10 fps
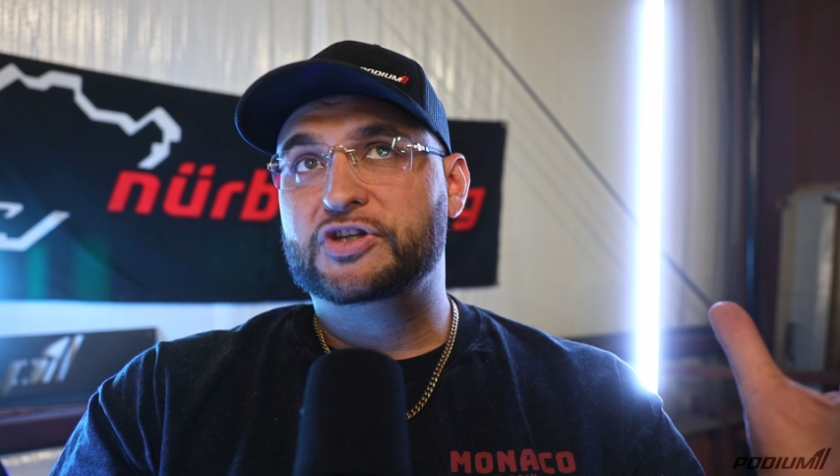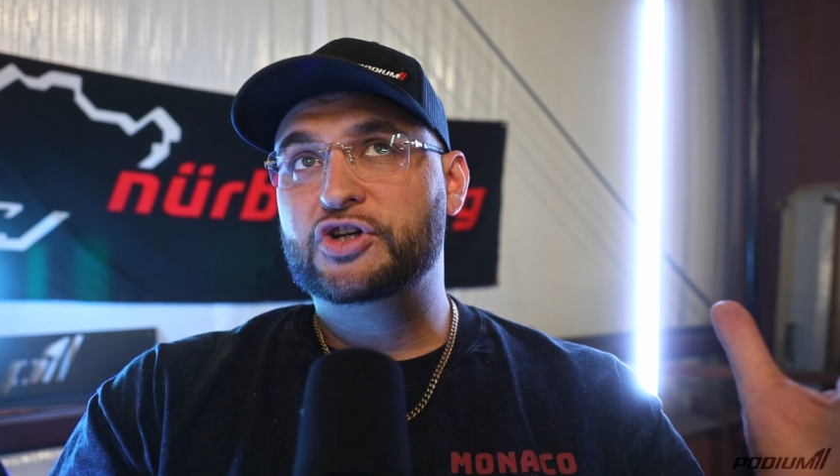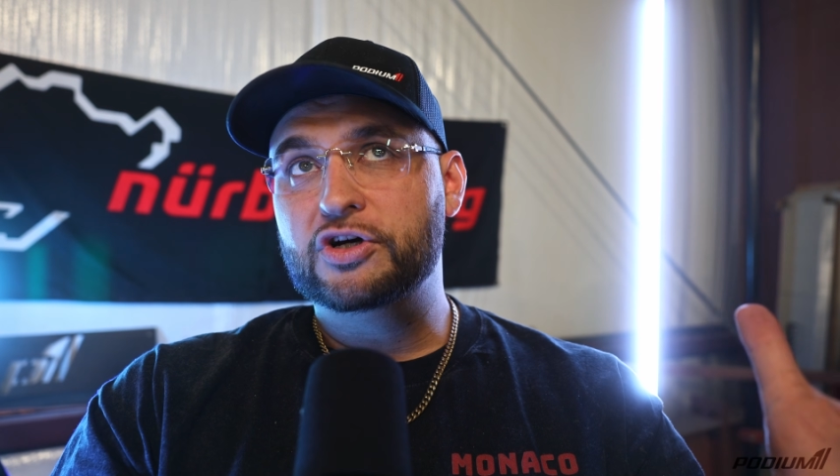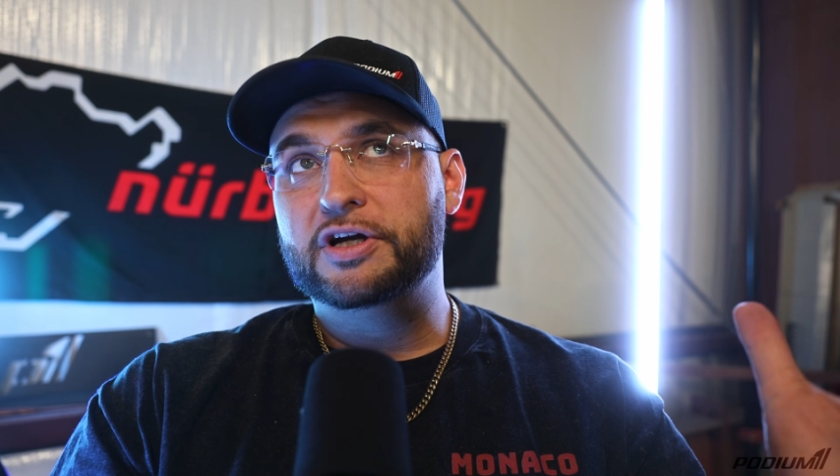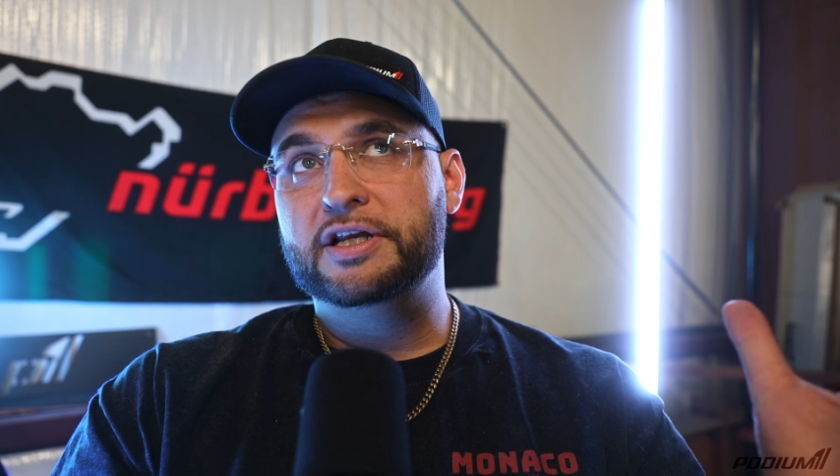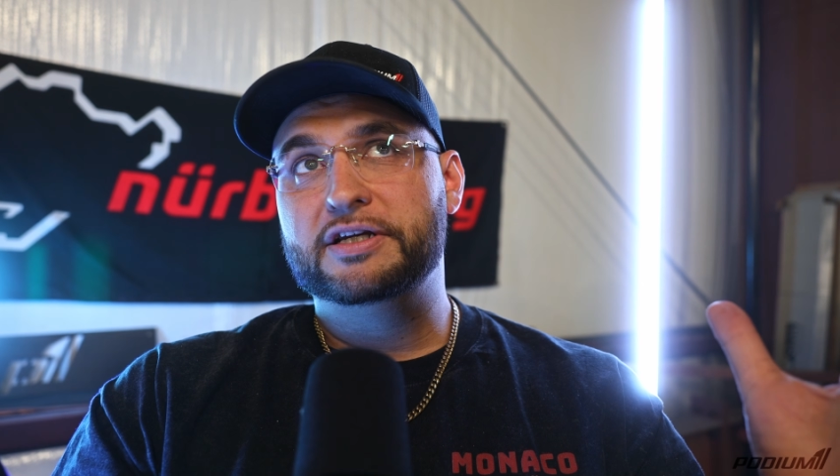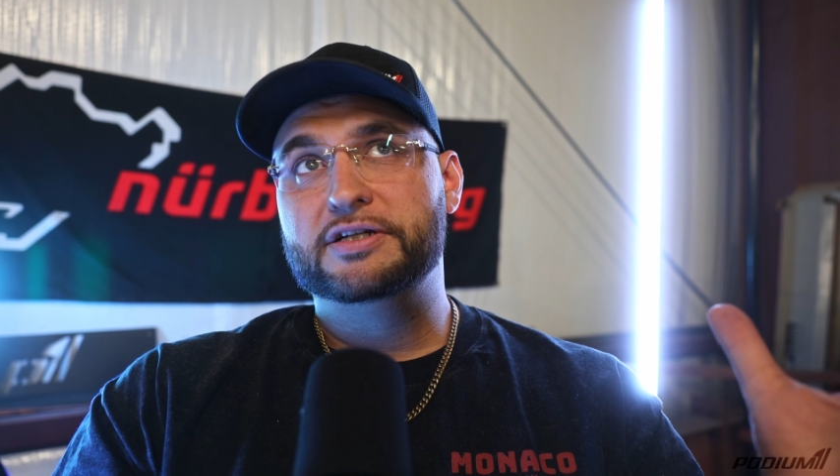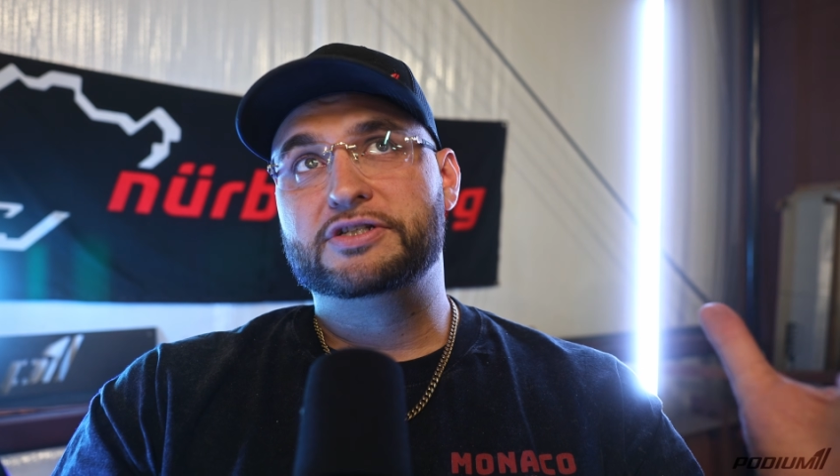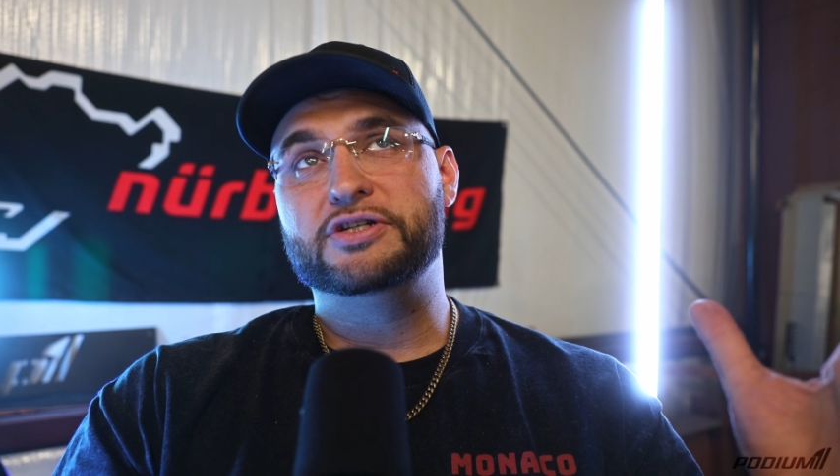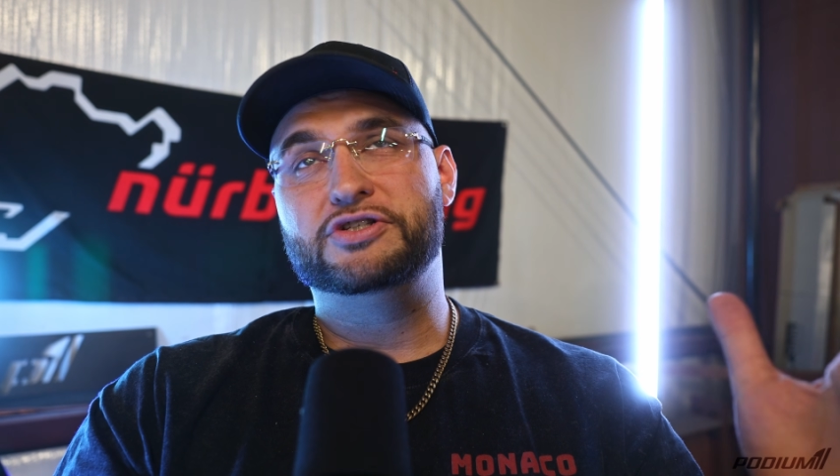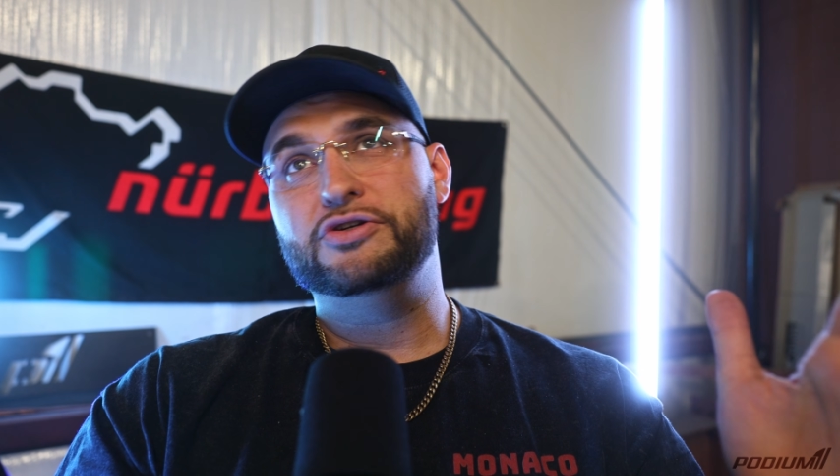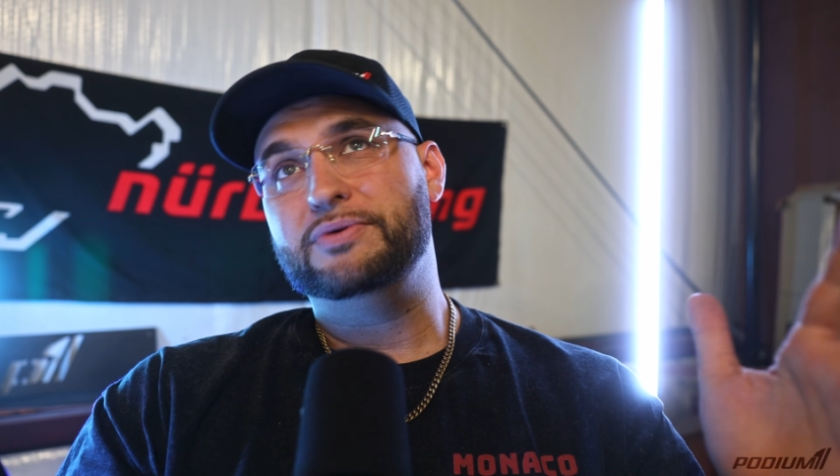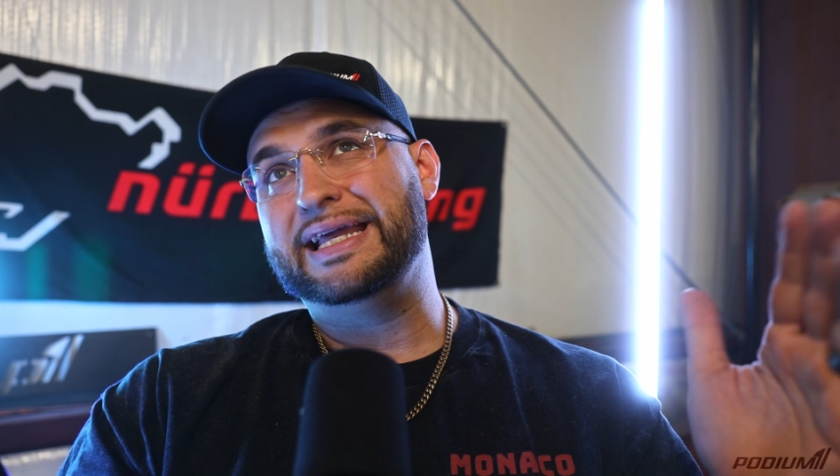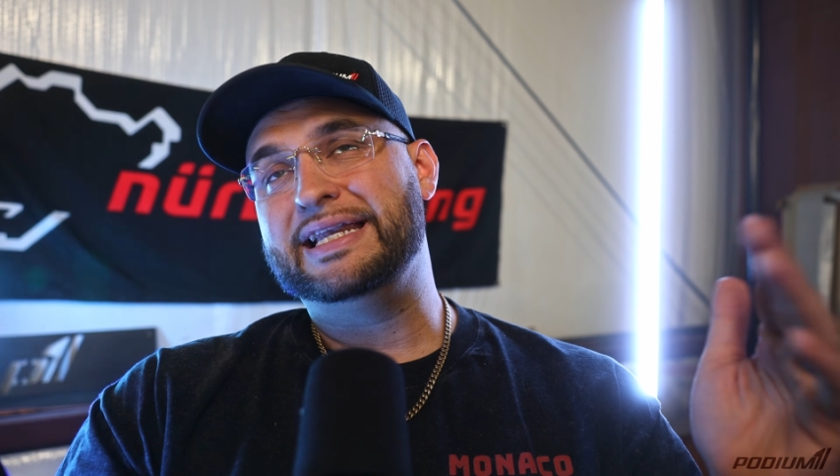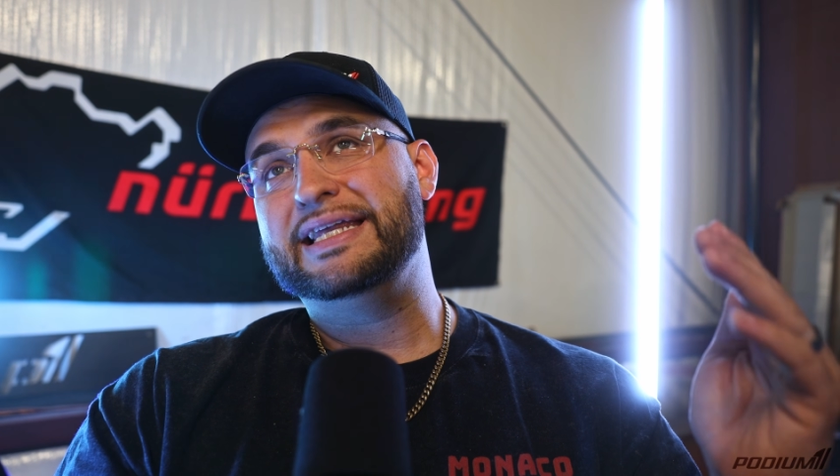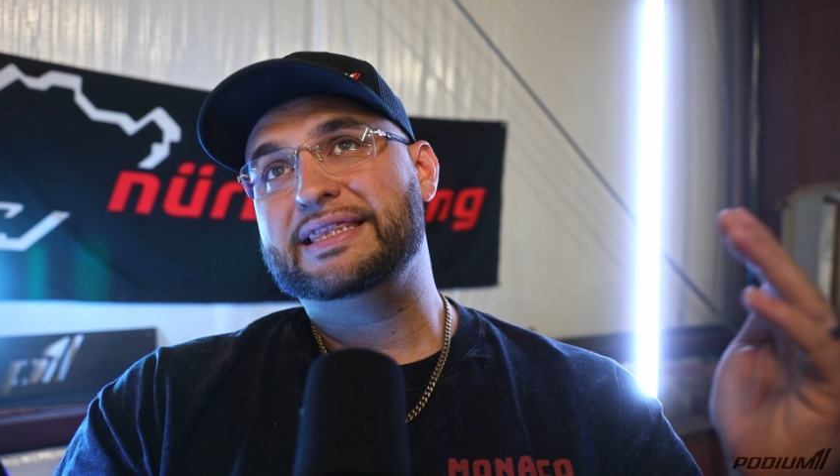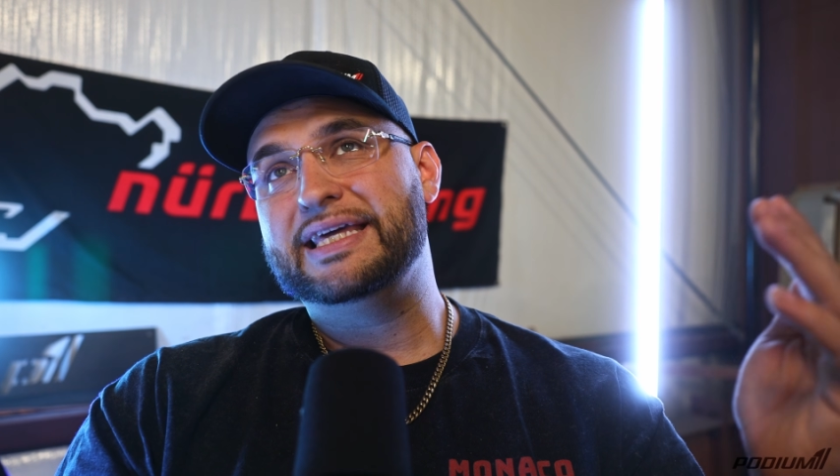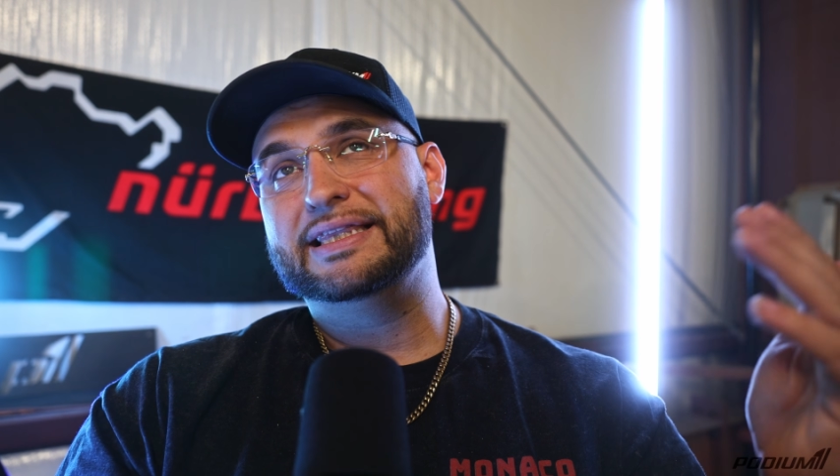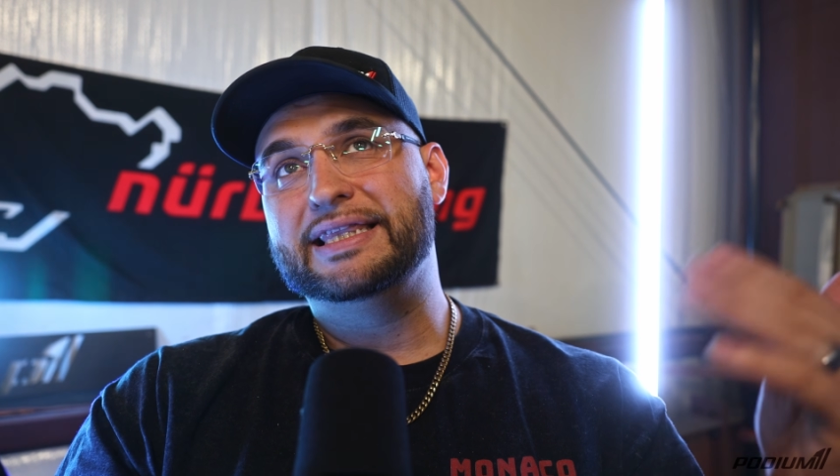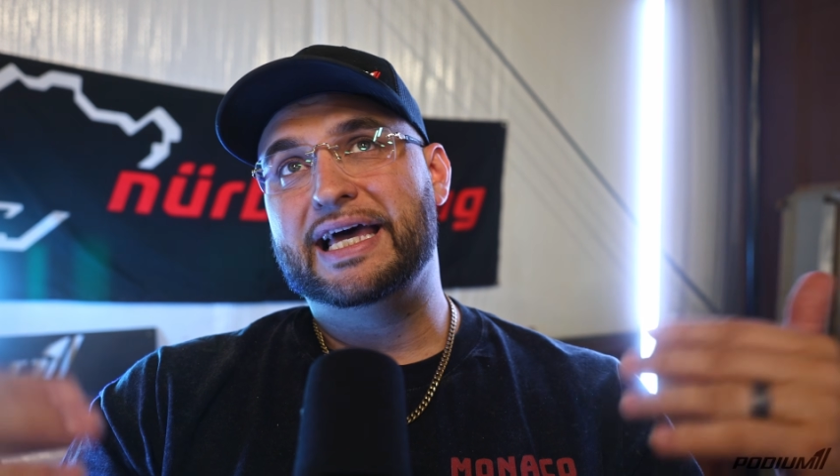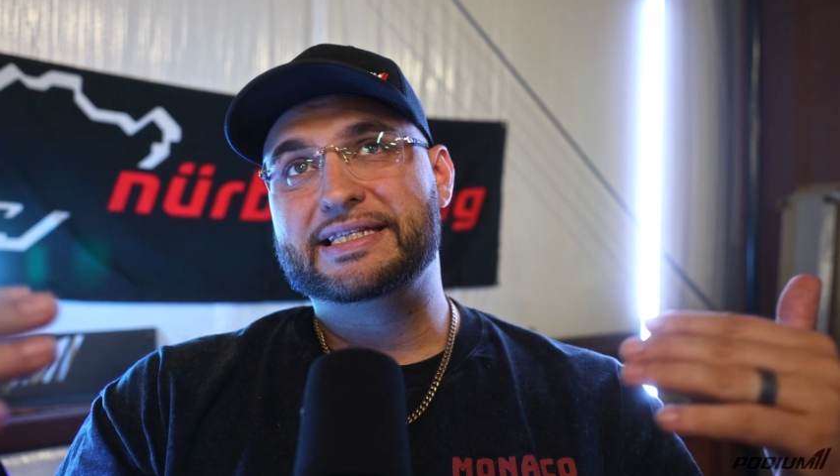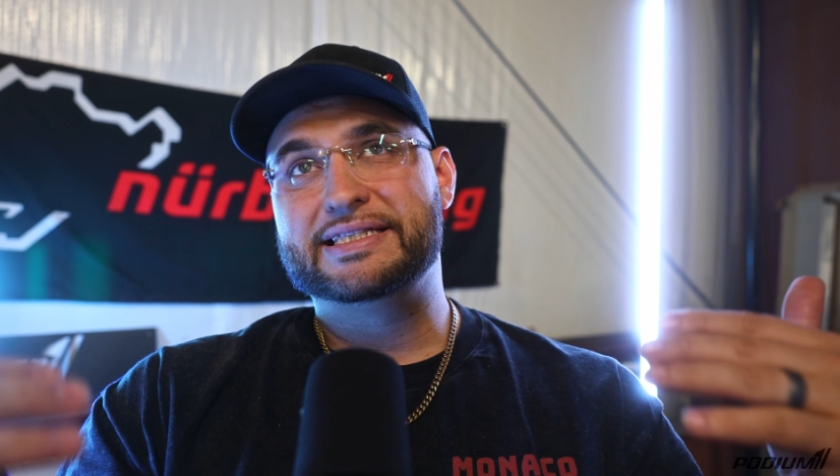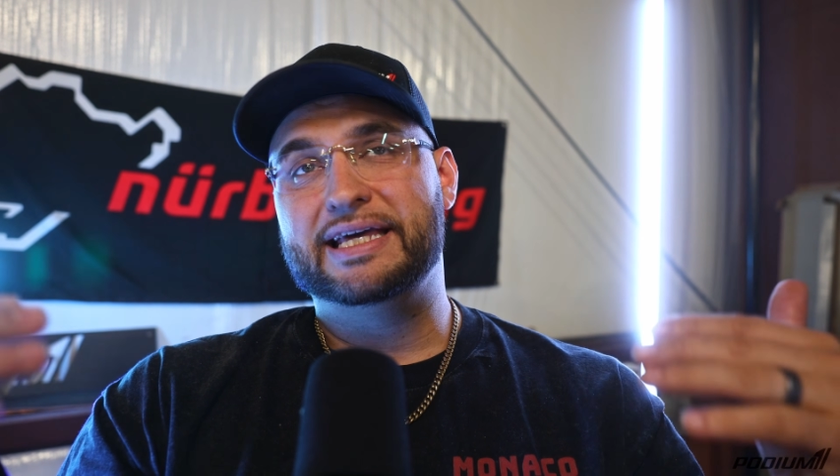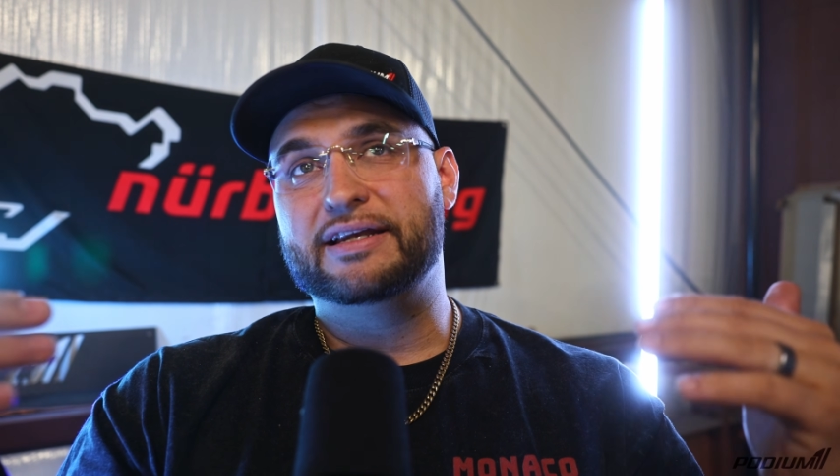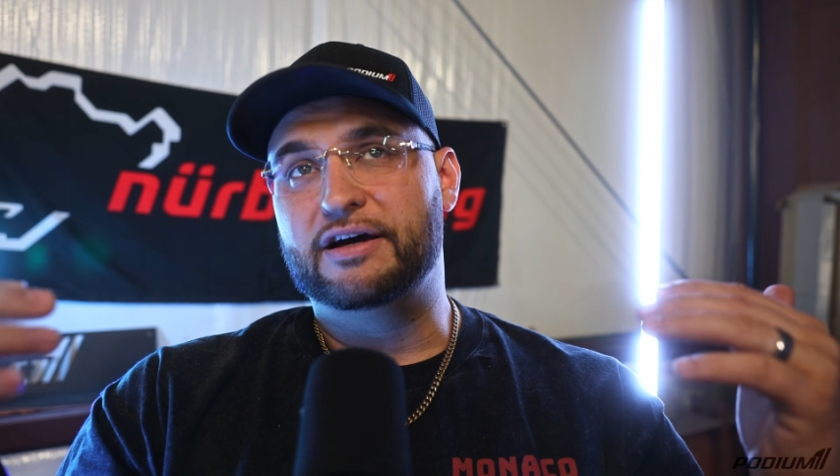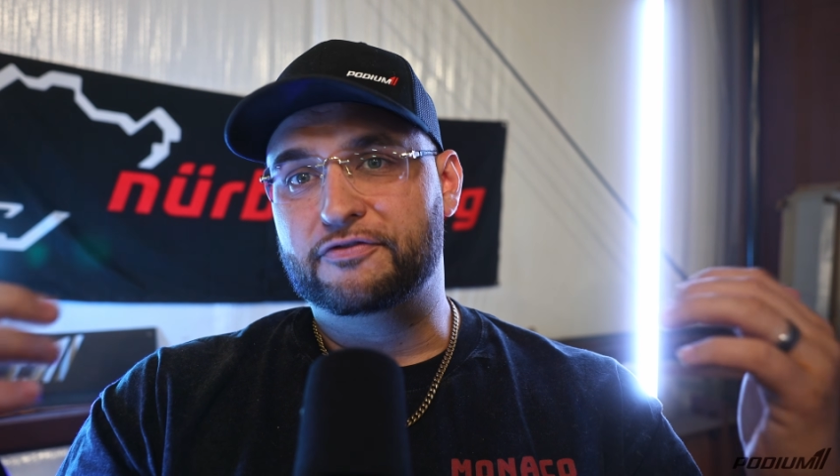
good to do anything less than